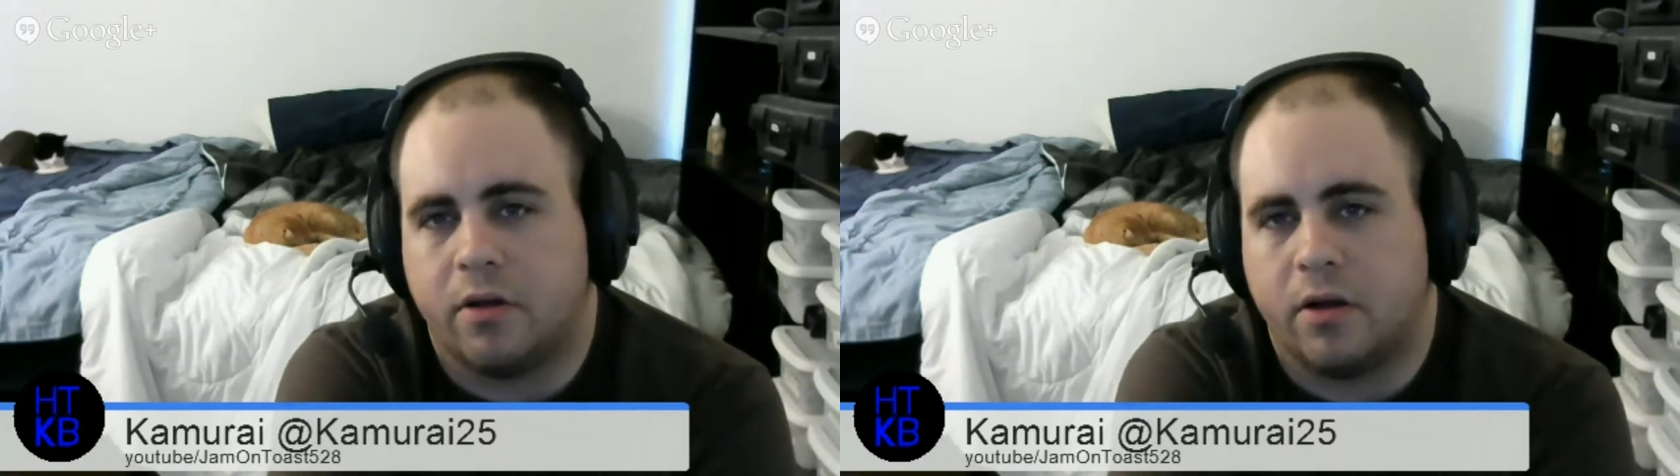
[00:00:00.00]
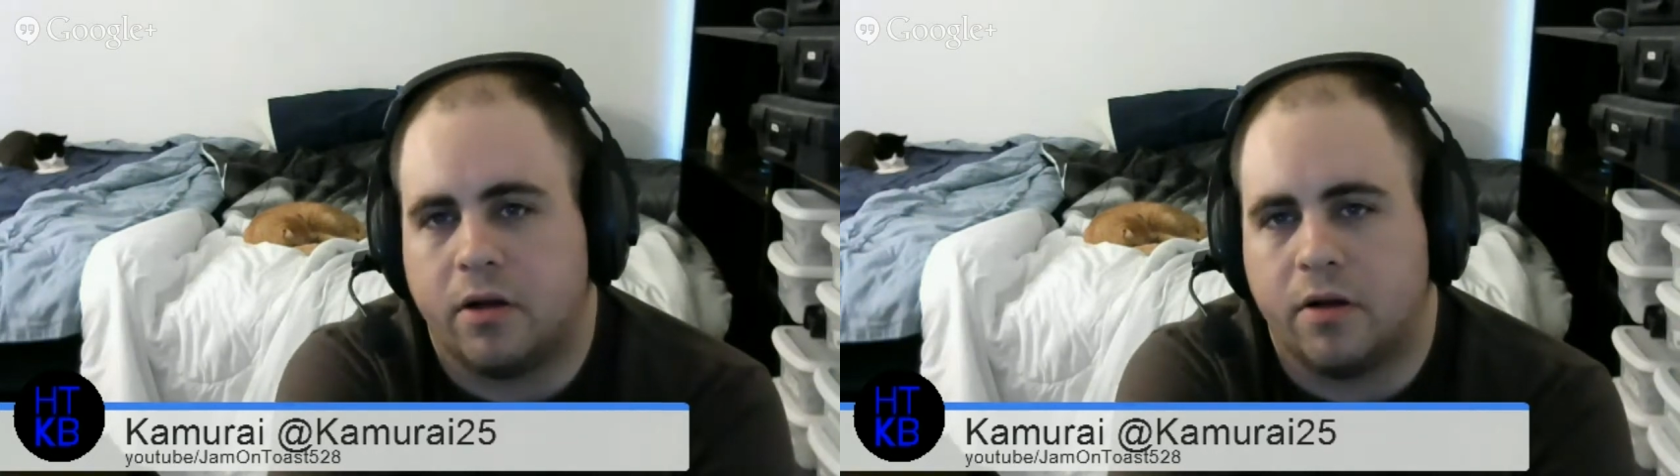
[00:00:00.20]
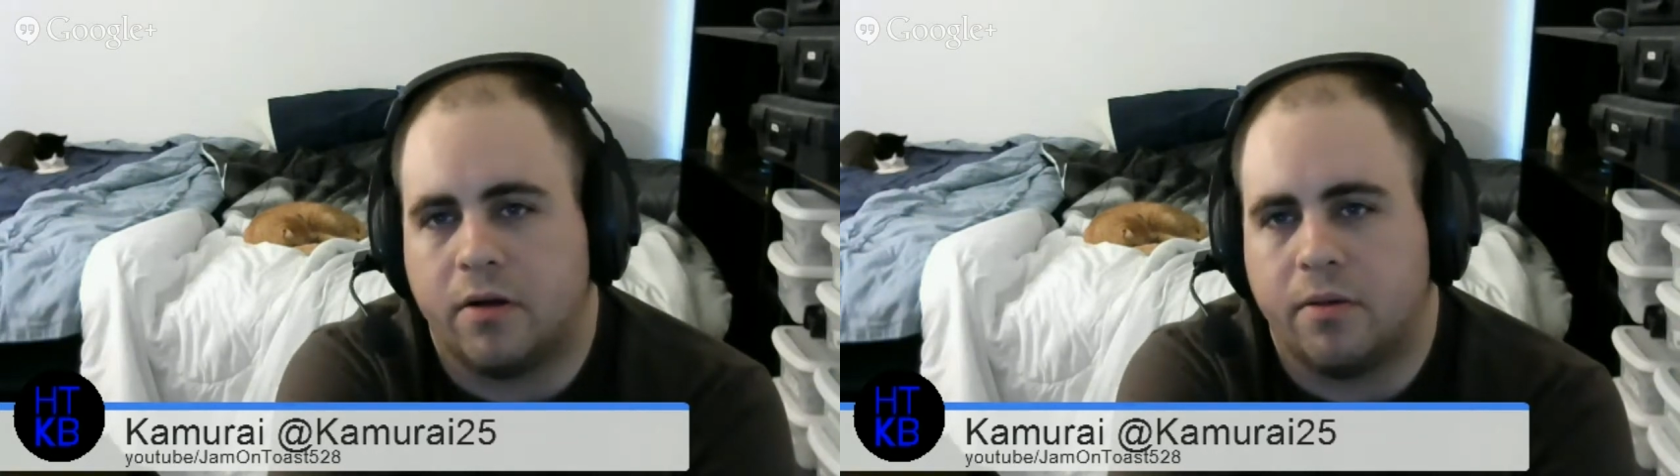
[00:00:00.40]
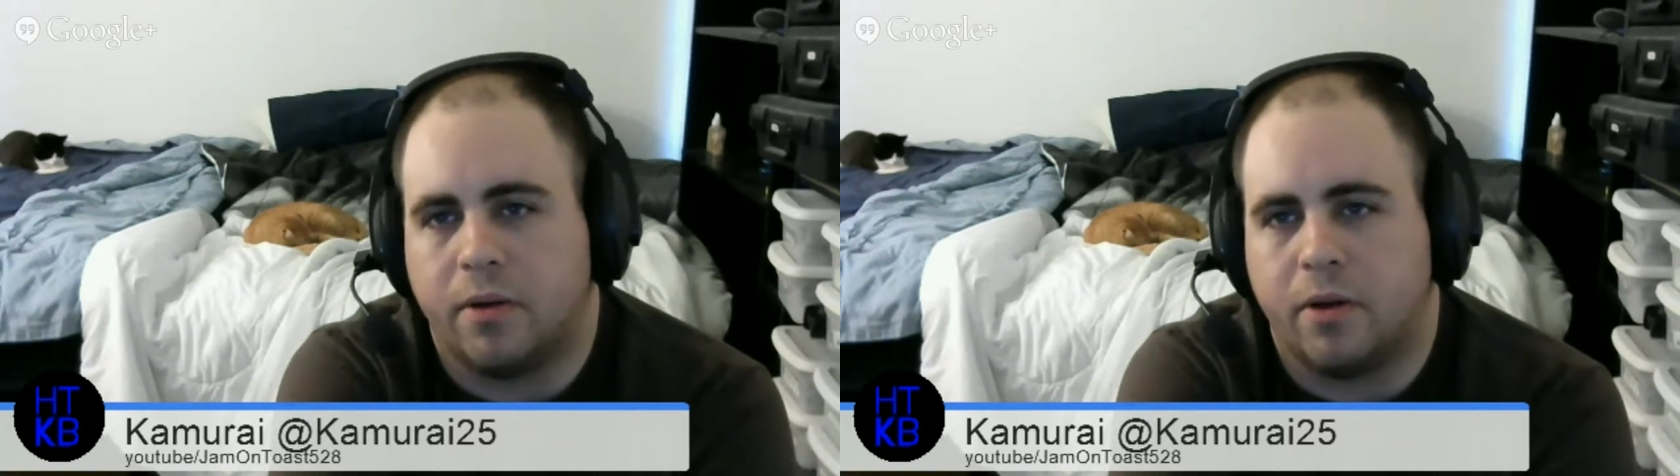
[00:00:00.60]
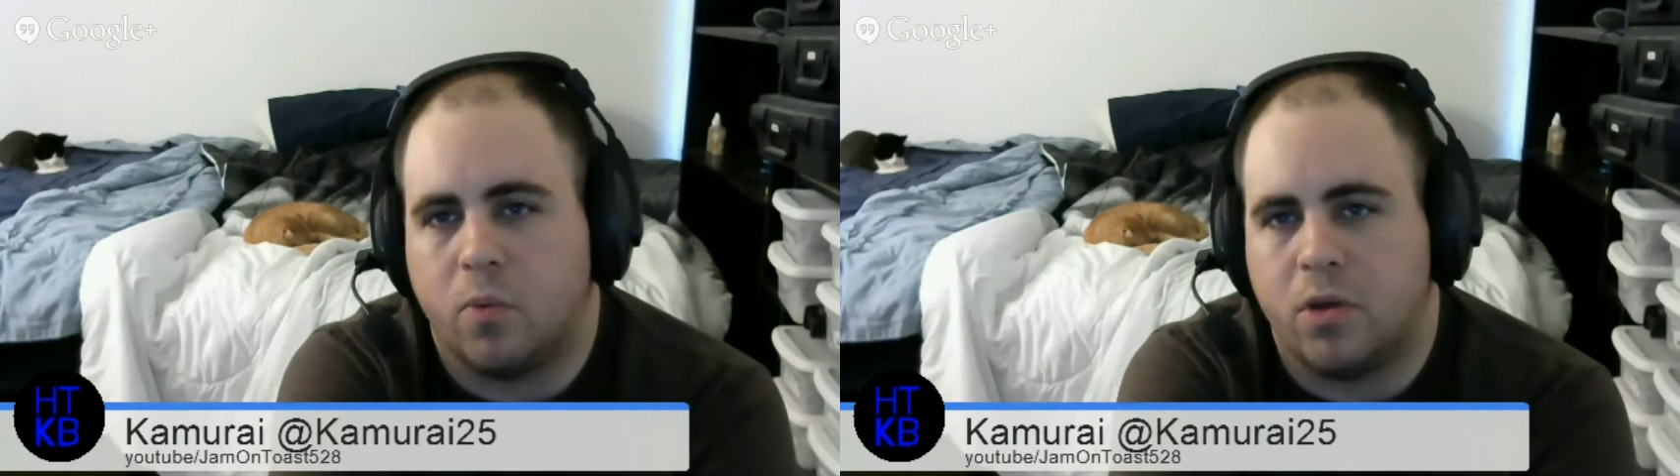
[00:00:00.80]

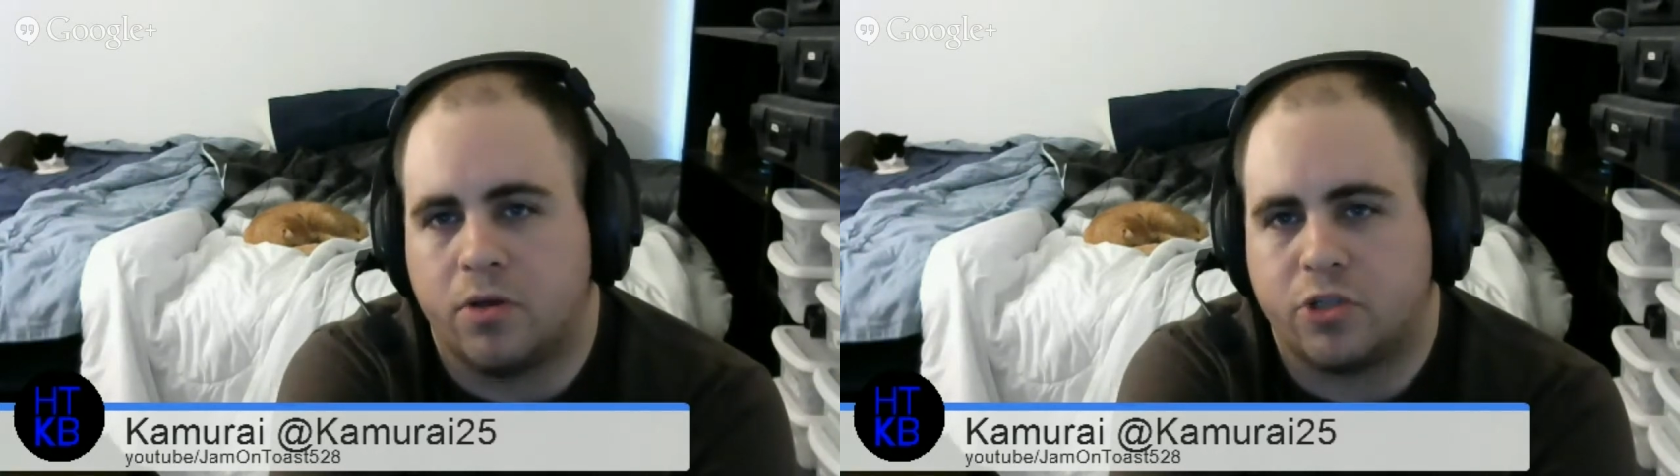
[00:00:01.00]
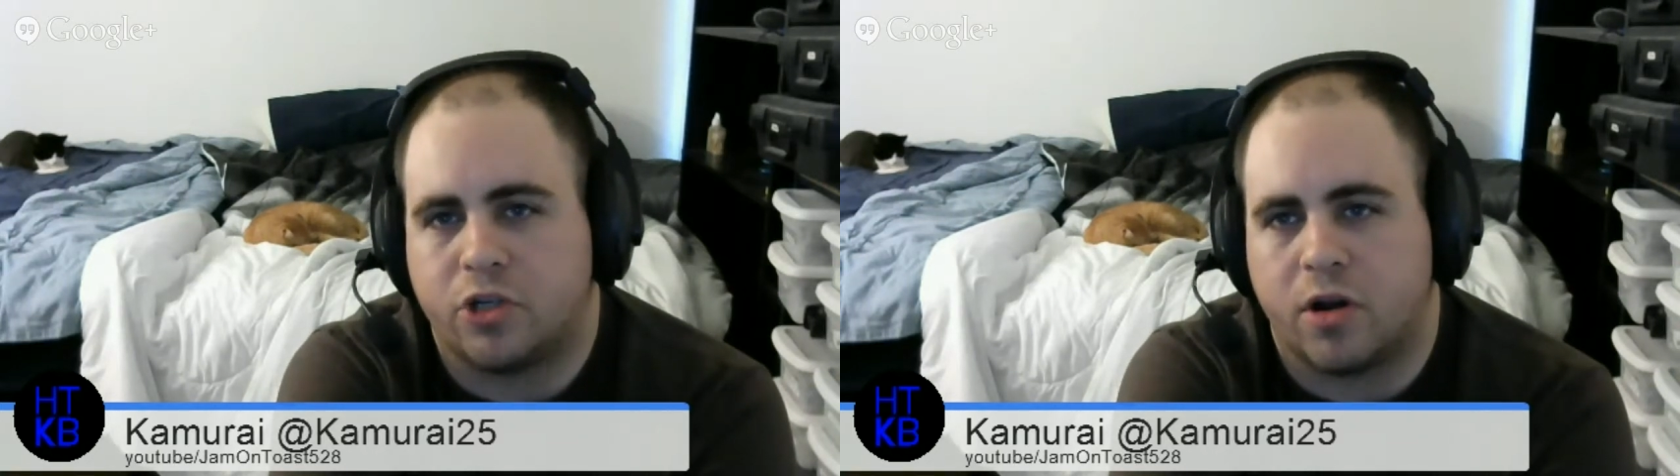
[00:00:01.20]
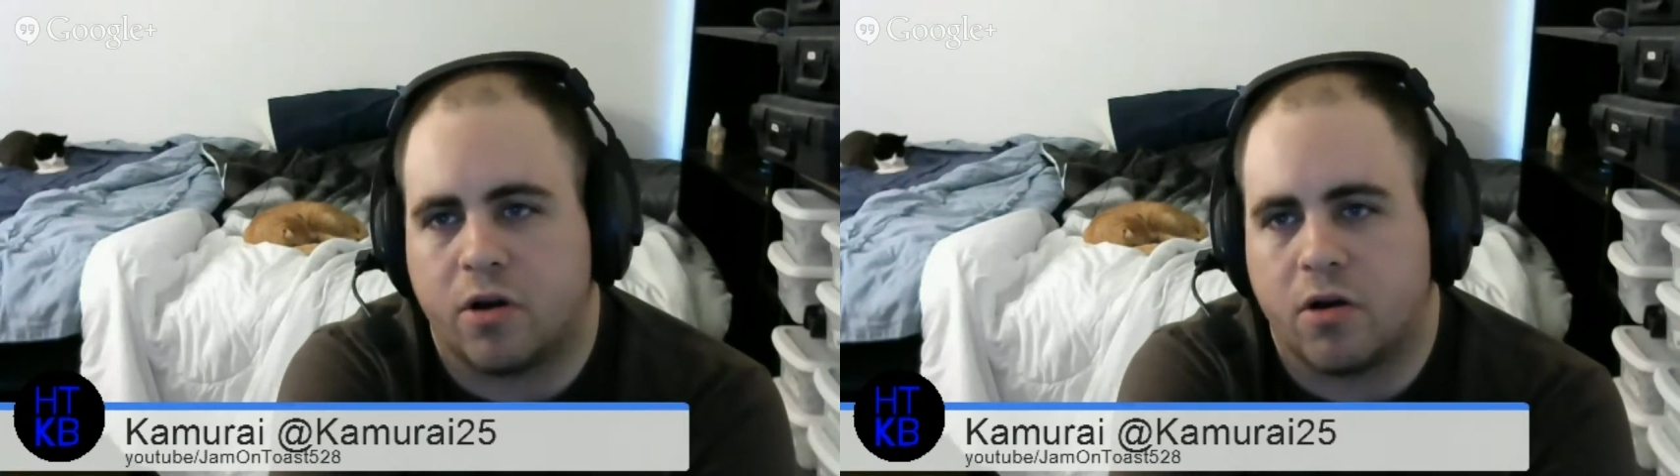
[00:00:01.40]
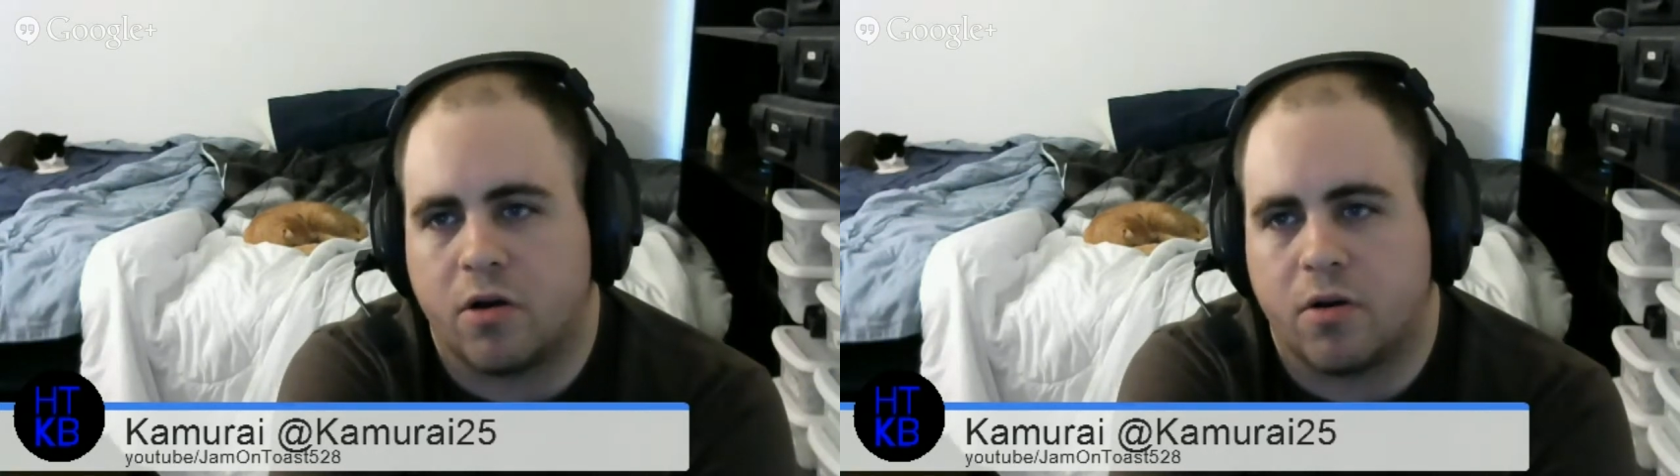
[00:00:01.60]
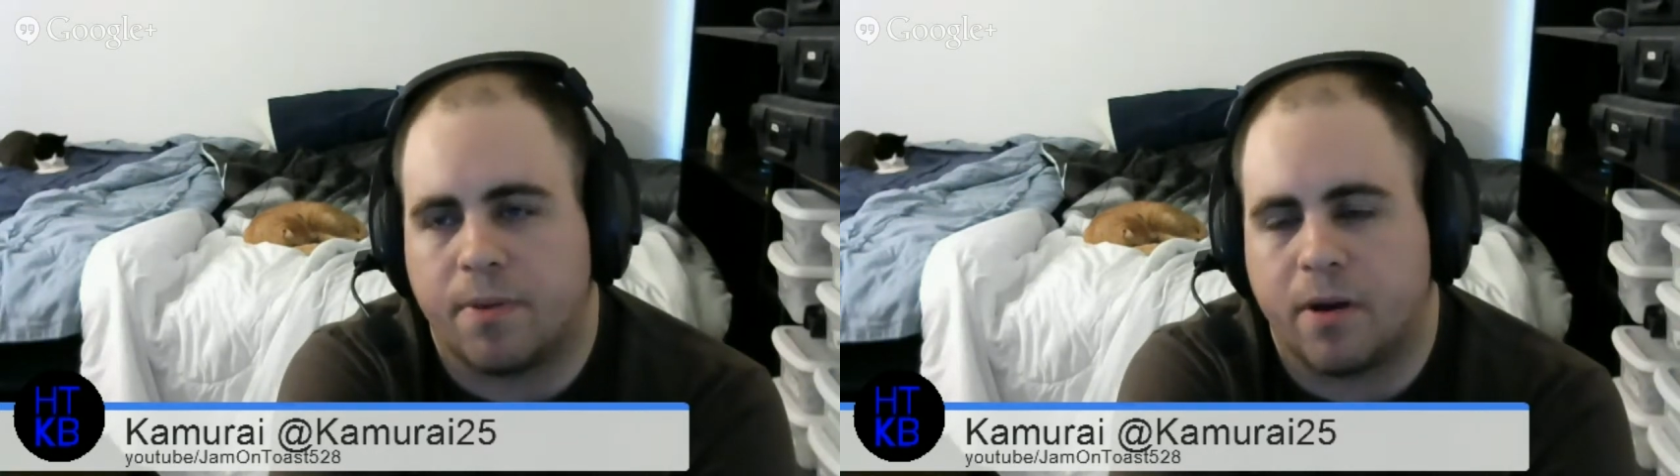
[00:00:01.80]
in a wheelchair,